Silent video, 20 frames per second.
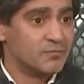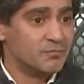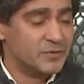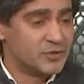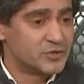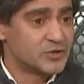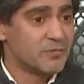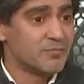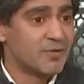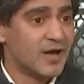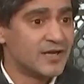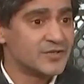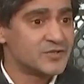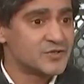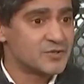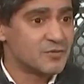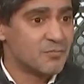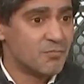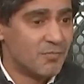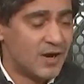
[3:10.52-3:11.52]
Stoinis. Mitchell
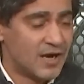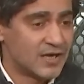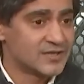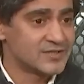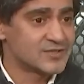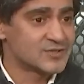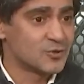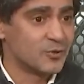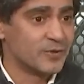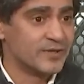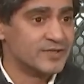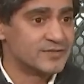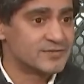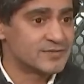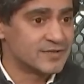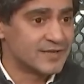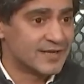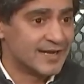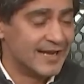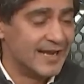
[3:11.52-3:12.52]
Marsh, Marcus
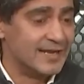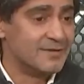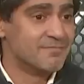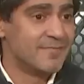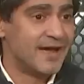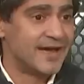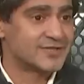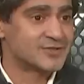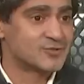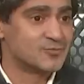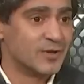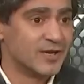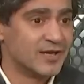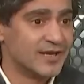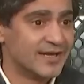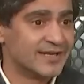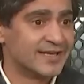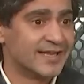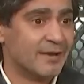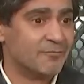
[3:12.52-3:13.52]
Stoinis, Glenn Maxwell
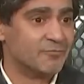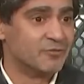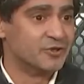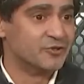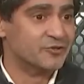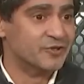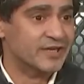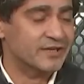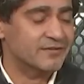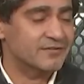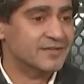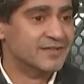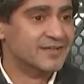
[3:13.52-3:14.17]
and Cameron Green.